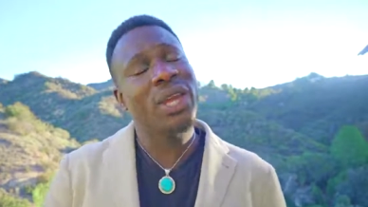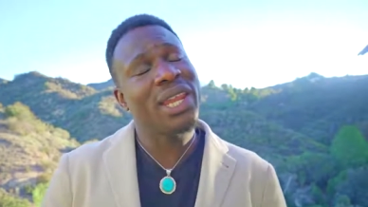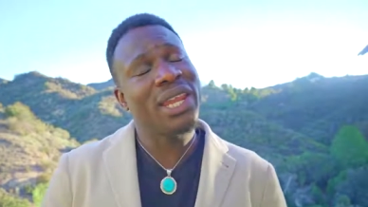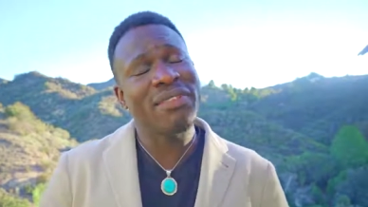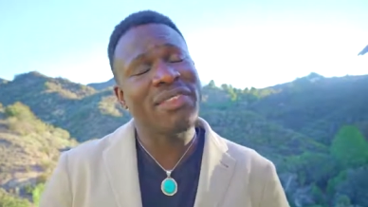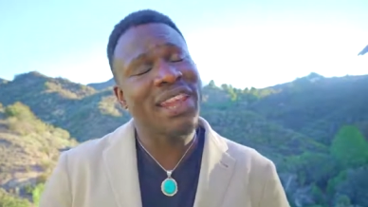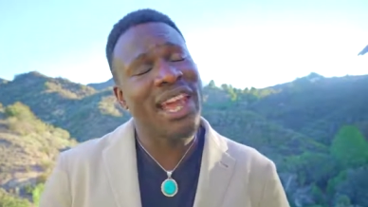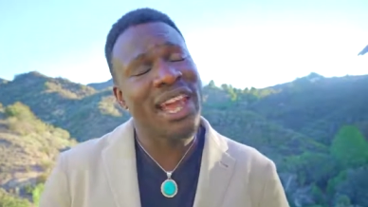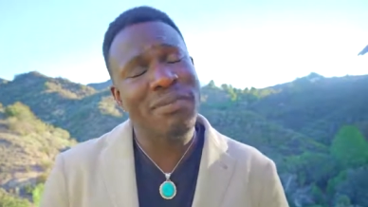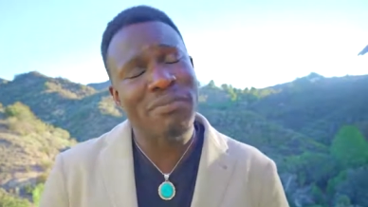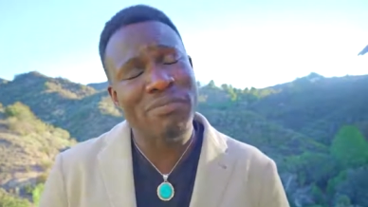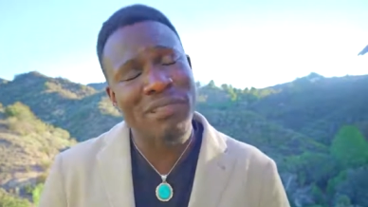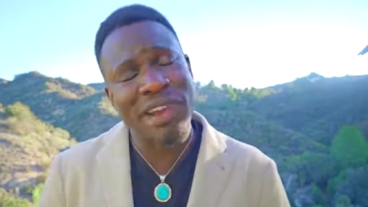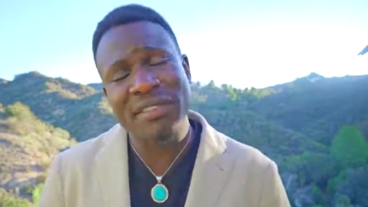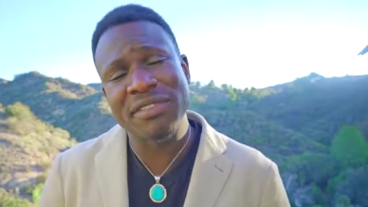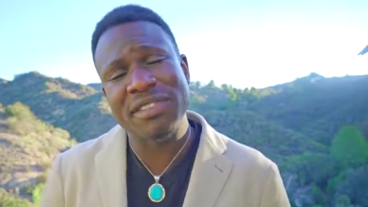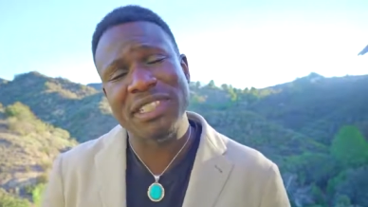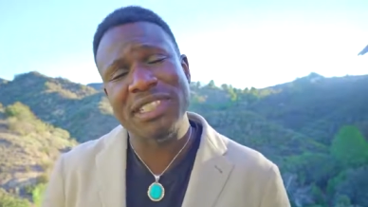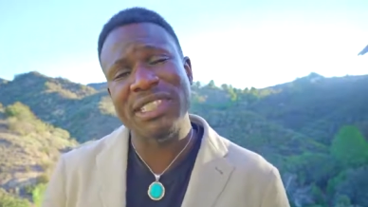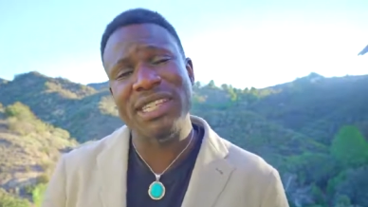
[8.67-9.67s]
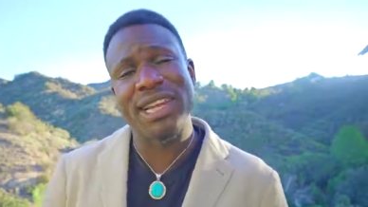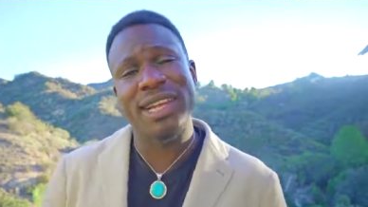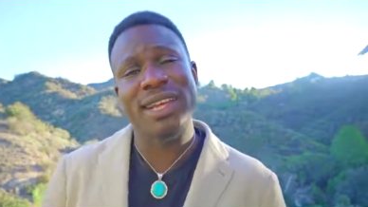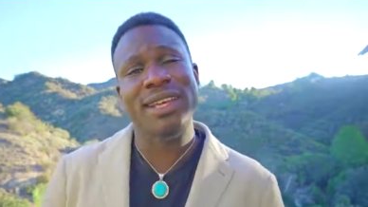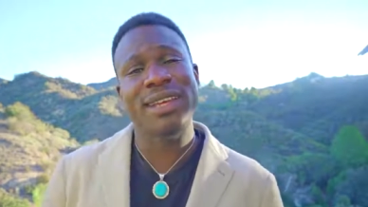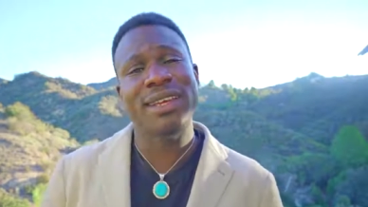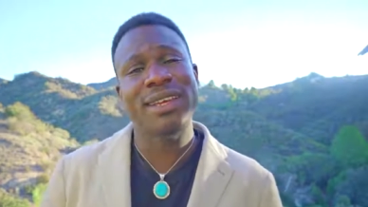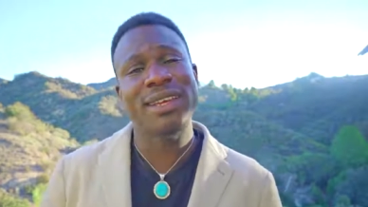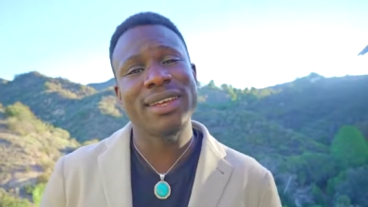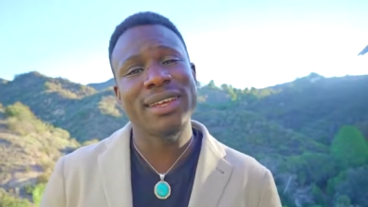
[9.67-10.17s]
ain't even had breakfast yet,
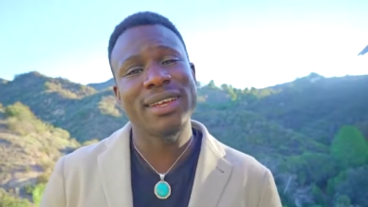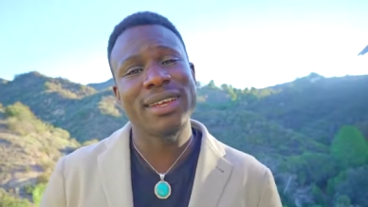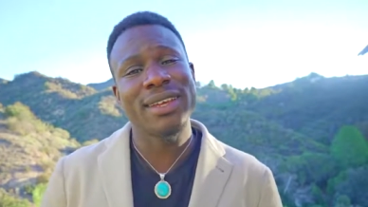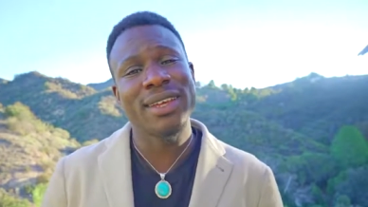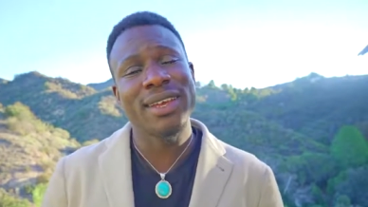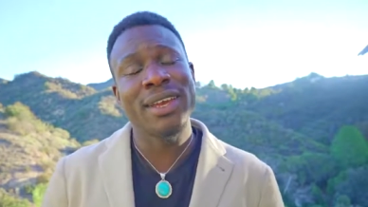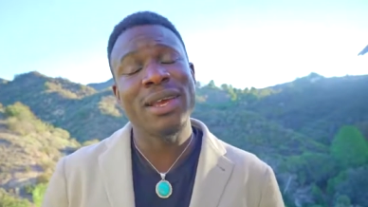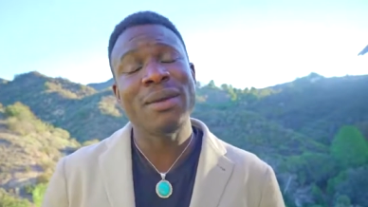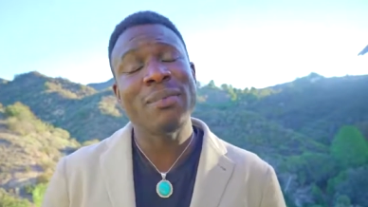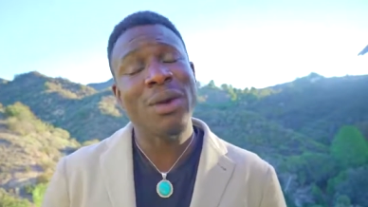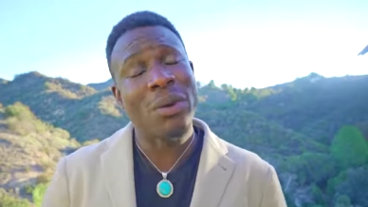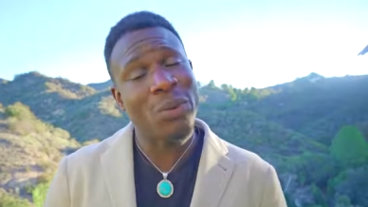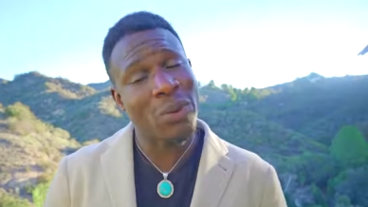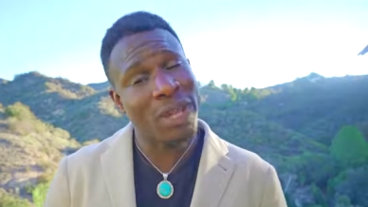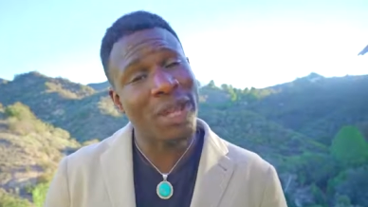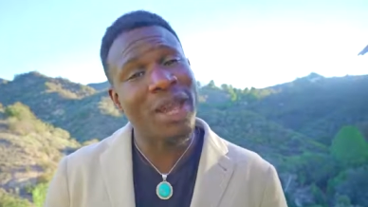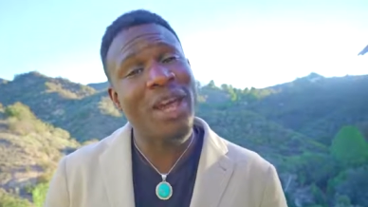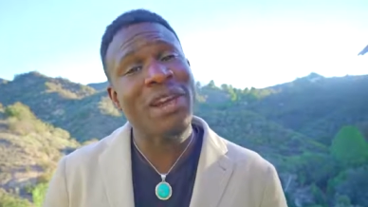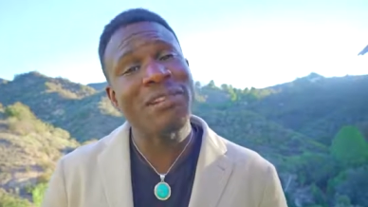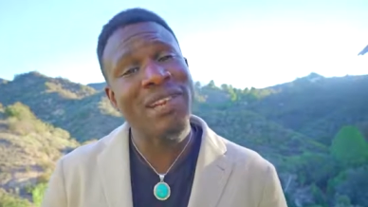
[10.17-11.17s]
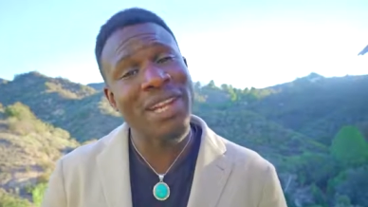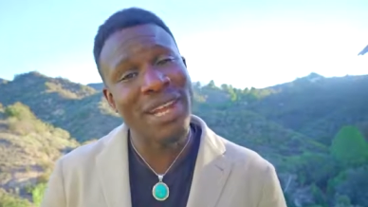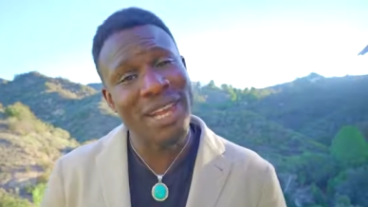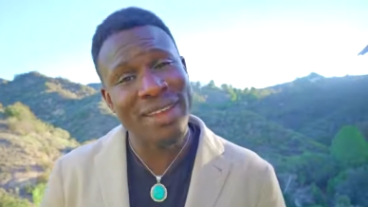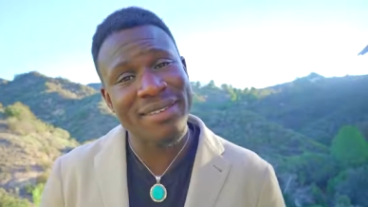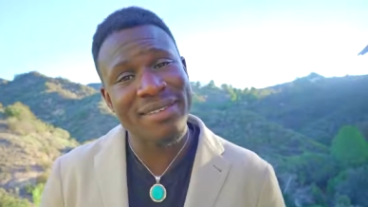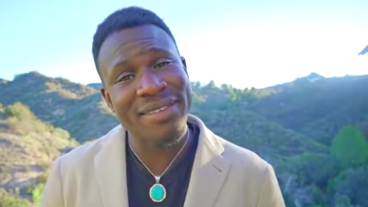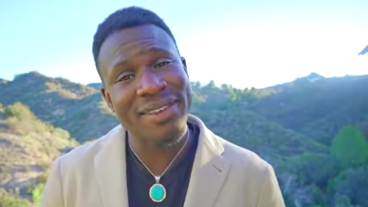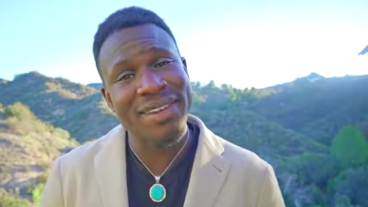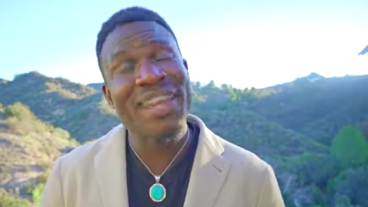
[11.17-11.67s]
but we are in
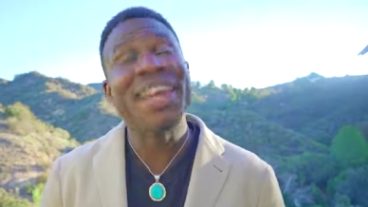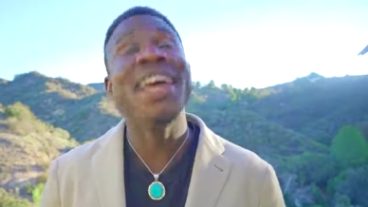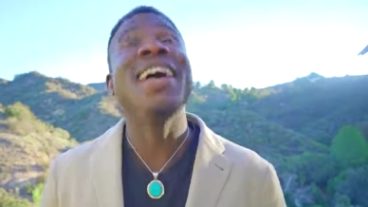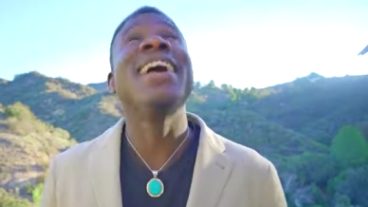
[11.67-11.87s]
heaven.